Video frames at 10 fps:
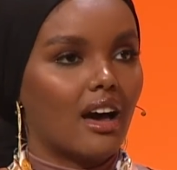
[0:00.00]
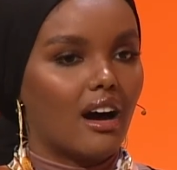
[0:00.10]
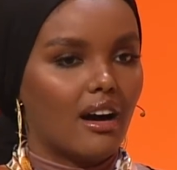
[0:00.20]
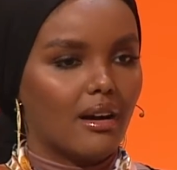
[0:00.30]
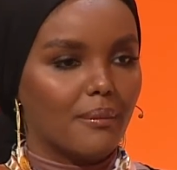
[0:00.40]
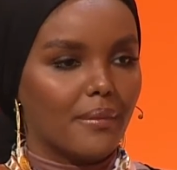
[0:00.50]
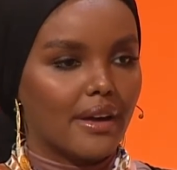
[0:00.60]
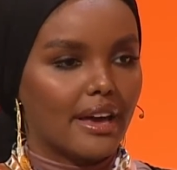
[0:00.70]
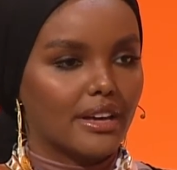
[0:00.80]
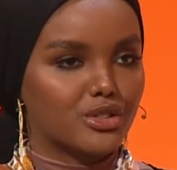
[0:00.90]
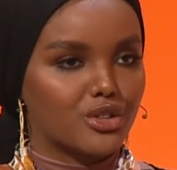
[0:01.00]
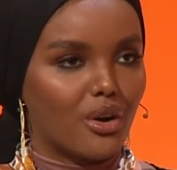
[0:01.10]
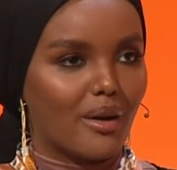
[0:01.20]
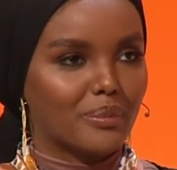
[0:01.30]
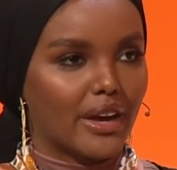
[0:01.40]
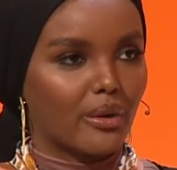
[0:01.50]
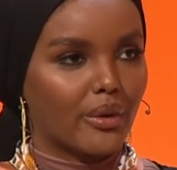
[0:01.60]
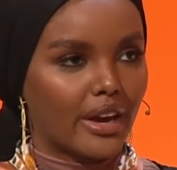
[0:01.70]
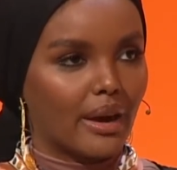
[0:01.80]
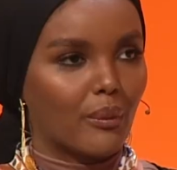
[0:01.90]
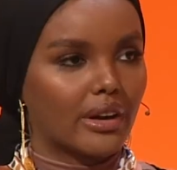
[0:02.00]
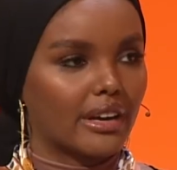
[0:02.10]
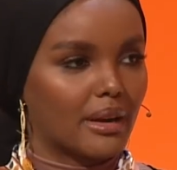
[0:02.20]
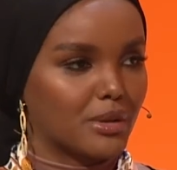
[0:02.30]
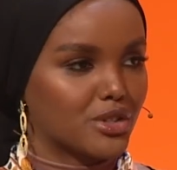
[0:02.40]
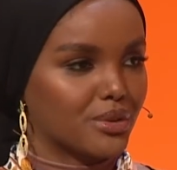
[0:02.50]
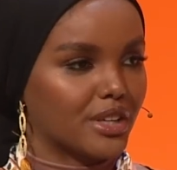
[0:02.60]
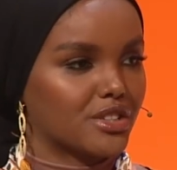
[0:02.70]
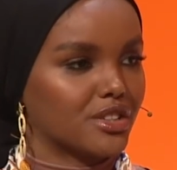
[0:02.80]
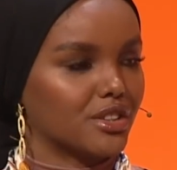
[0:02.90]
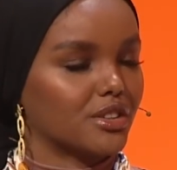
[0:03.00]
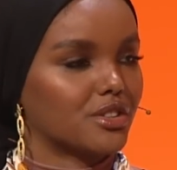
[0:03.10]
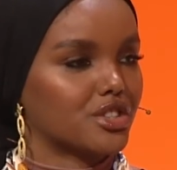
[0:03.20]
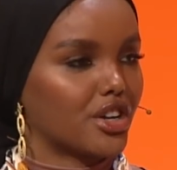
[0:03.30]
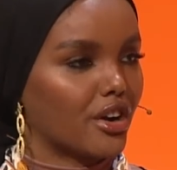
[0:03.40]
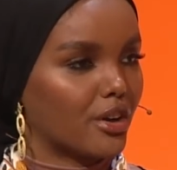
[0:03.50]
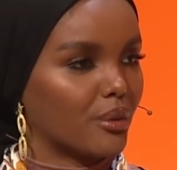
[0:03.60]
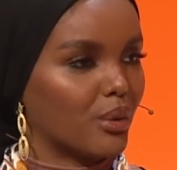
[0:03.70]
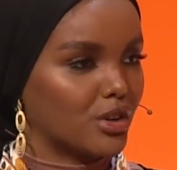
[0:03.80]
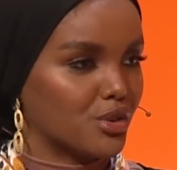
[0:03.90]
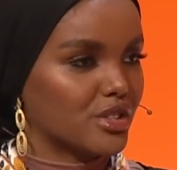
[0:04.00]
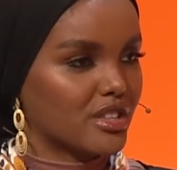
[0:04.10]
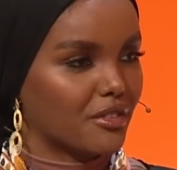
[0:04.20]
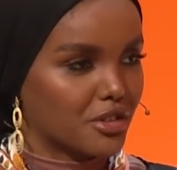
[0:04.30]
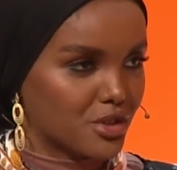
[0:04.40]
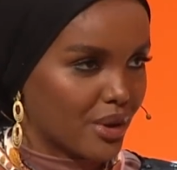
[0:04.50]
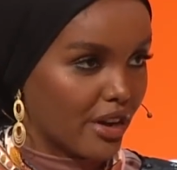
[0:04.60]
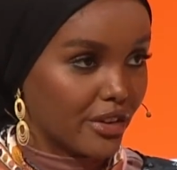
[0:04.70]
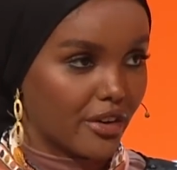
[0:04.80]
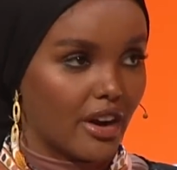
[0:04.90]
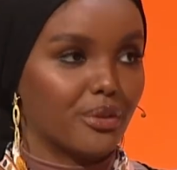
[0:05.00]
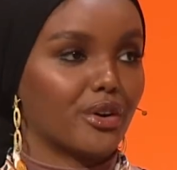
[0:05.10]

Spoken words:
And so I'm like, okay, what can I be doing to share what UNICEF is doing on the ground?